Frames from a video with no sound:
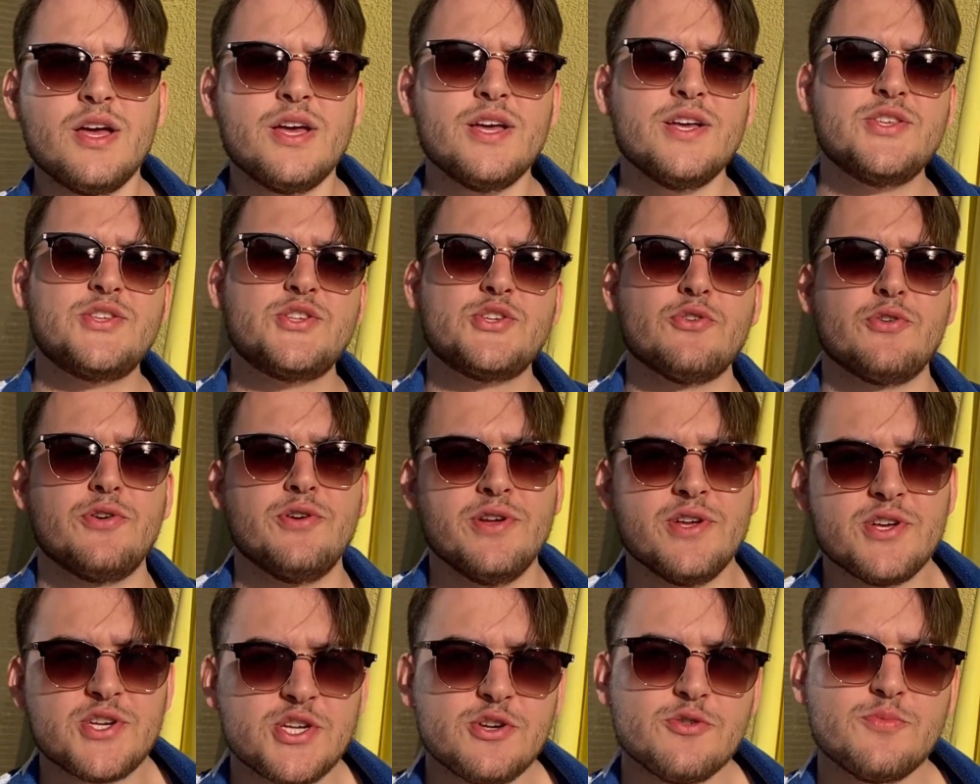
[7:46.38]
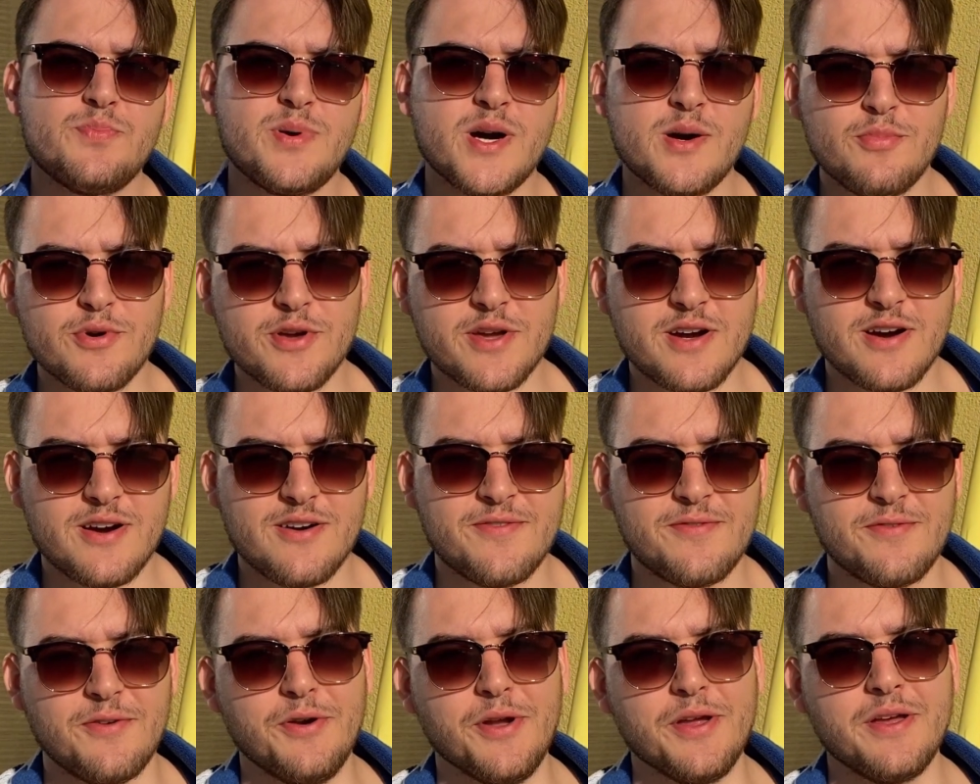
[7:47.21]
It's your initial public
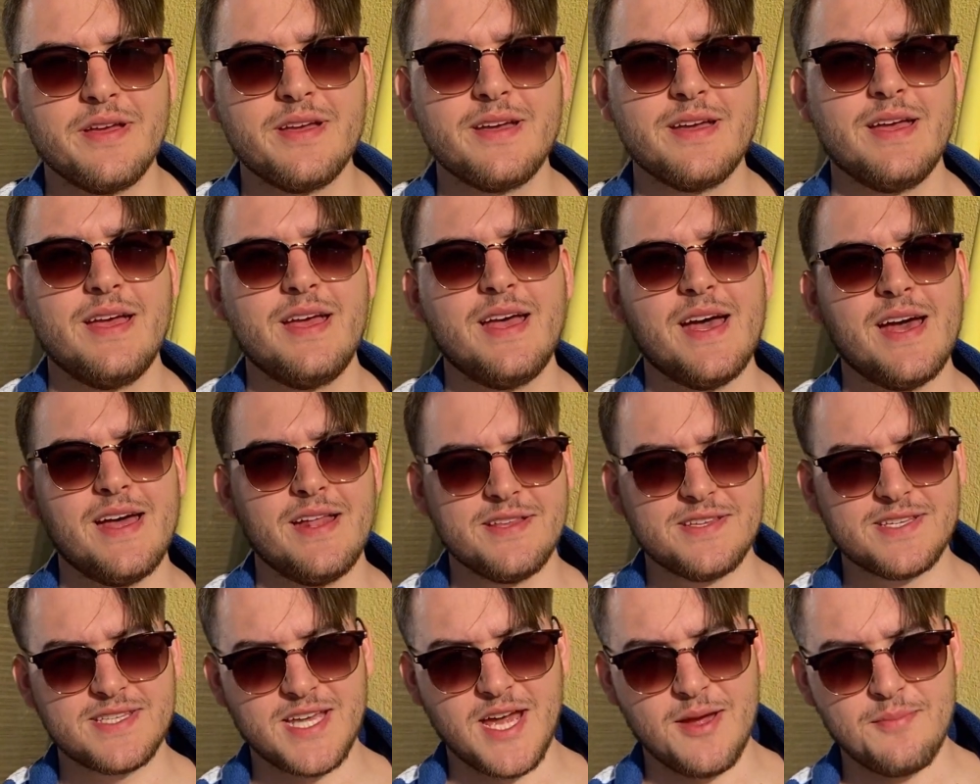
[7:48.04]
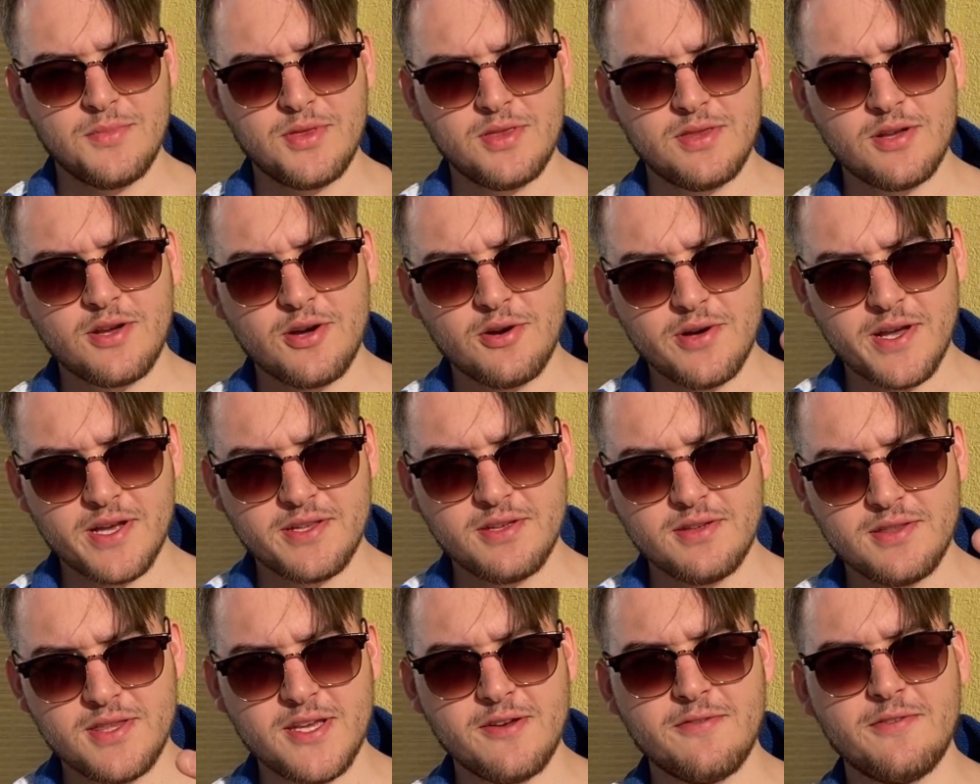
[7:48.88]
offering, and it's time to collect the
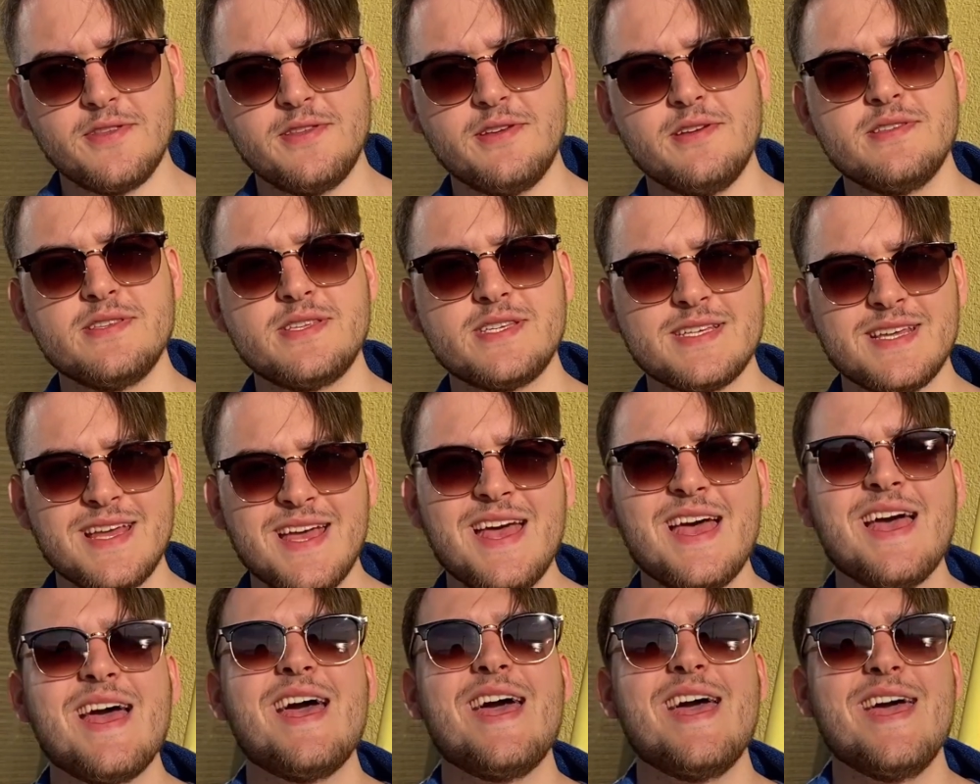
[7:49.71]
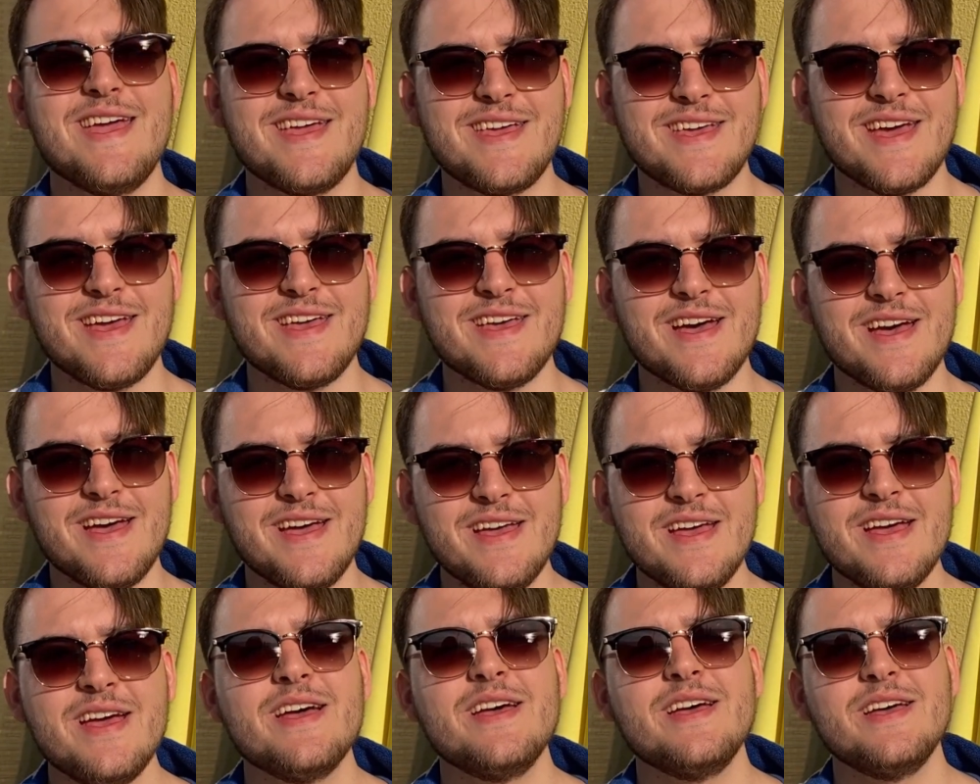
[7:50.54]
dividends, aka
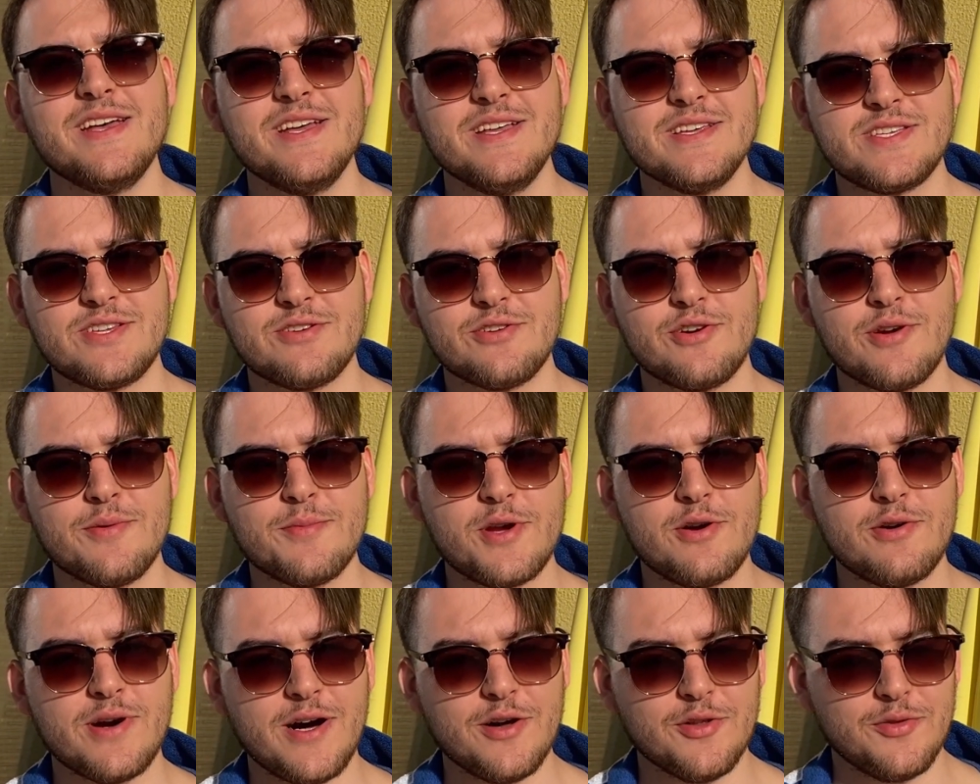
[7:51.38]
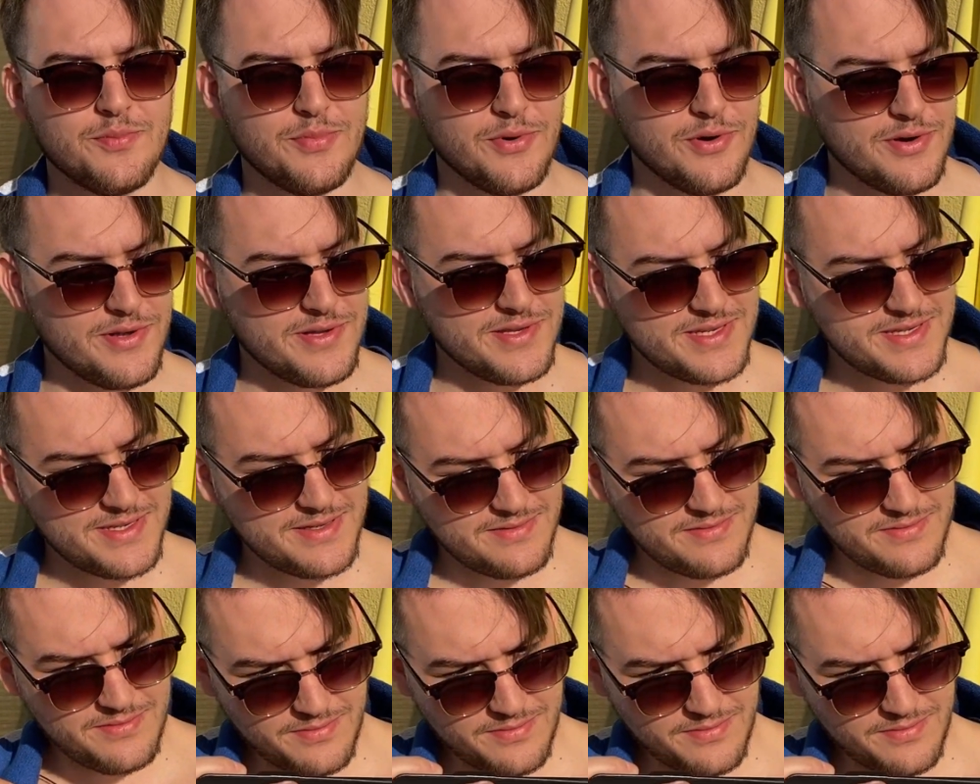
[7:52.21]
Instagram cloud points.